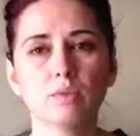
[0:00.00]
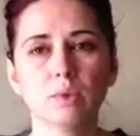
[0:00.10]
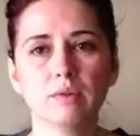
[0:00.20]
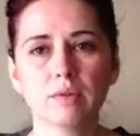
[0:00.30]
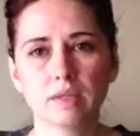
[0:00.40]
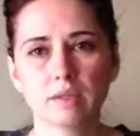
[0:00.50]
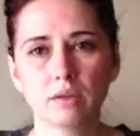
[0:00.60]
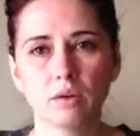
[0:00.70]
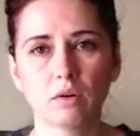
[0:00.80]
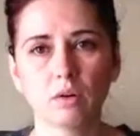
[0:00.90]
we've
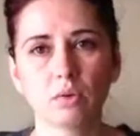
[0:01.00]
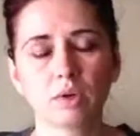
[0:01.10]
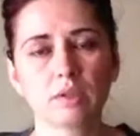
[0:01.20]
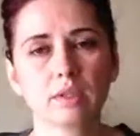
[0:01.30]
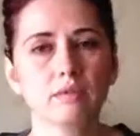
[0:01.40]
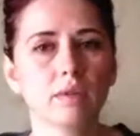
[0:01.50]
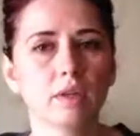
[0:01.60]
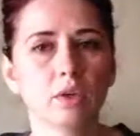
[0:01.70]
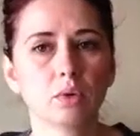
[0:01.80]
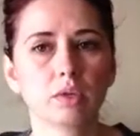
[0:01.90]
tested all the organs,
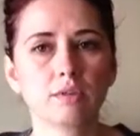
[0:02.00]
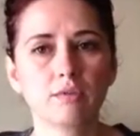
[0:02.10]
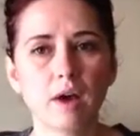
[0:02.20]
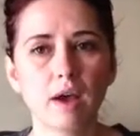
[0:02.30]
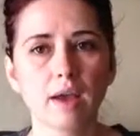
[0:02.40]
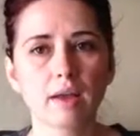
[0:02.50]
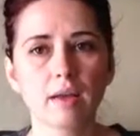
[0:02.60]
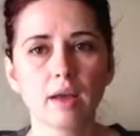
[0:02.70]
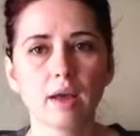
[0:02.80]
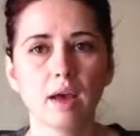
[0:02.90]
everything looks fine,
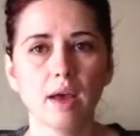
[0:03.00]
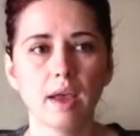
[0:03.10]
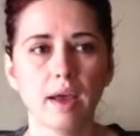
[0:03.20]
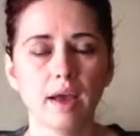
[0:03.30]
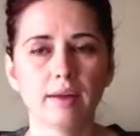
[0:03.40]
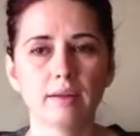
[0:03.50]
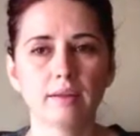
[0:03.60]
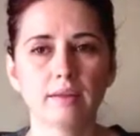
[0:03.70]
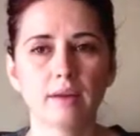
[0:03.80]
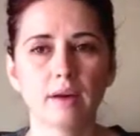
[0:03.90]

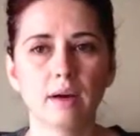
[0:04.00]
and